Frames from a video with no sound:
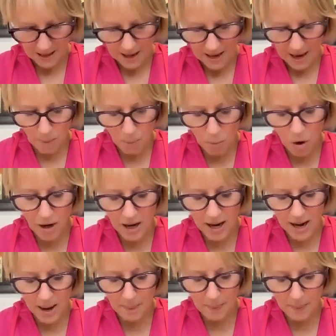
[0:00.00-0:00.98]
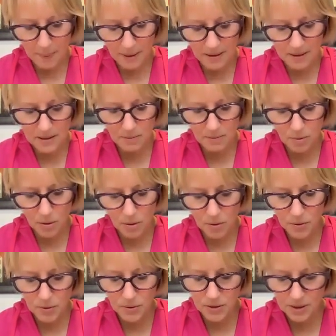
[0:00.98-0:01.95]
And what happened
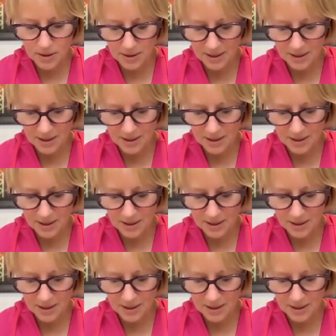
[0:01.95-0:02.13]
was,